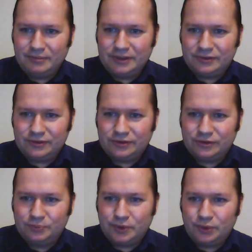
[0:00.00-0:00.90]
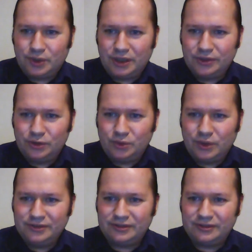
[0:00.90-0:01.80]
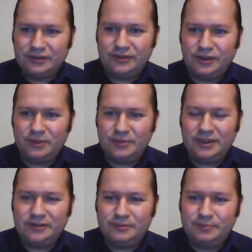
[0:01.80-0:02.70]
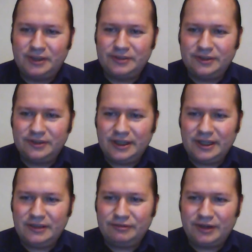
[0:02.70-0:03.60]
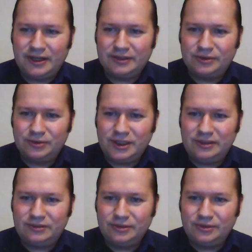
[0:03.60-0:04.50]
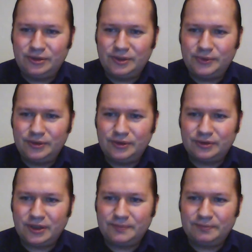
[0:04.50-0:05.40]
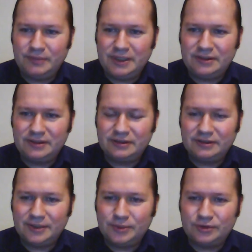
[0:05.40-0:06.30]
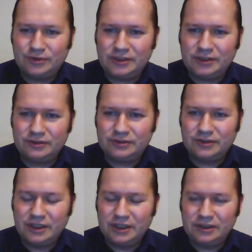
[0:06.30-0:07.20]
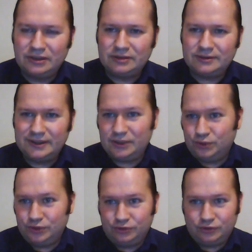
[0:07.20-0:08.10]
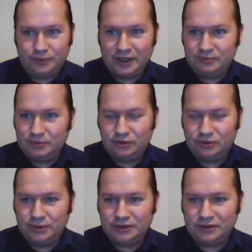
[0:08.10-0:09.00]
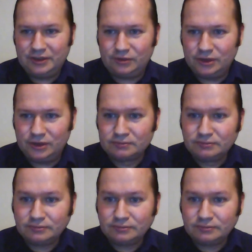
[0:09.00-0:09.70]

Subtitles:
Mr. Super 101 says Germany is busing AFA to Eastern Europe to disrupt meetings and demonstrations. That wouldn't surprise me too much, actually.